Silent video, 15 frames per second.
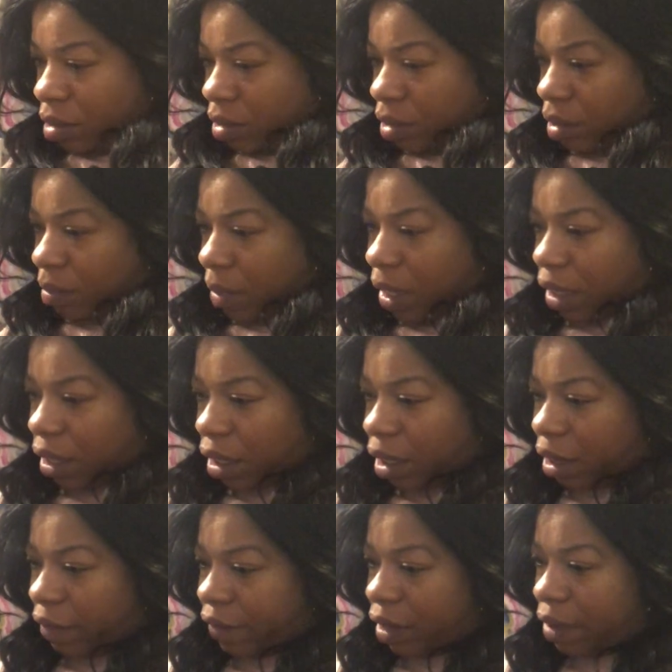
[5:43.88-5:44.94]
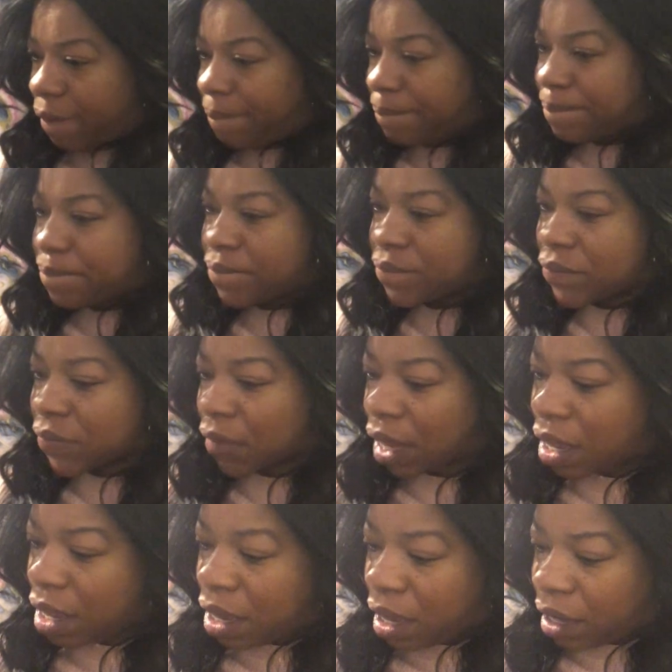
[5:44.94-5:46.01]
to make even.
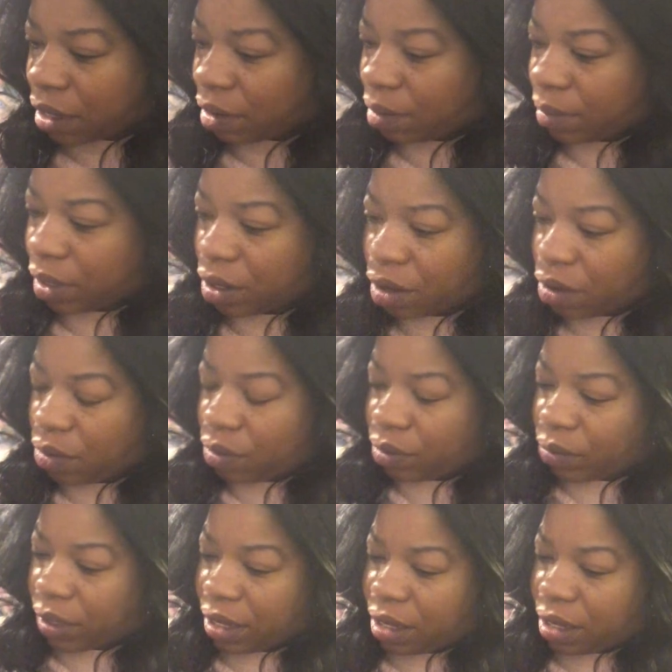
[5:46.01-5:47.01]
Now I'm gonna go